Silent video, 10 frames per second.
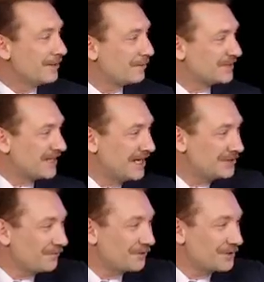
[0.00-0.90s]
The
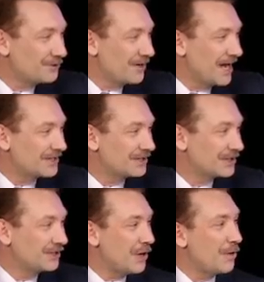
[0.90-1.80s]
potential for this reaction
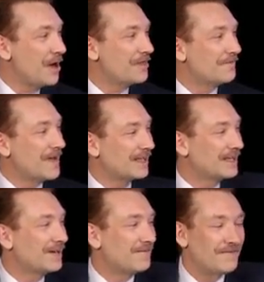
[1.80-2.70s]
to go, the fact
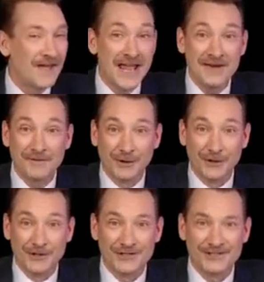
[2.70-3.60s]
that it
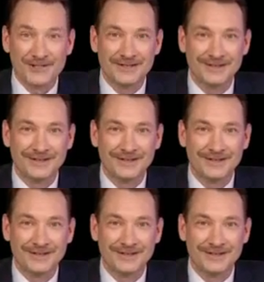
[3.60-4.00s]
favors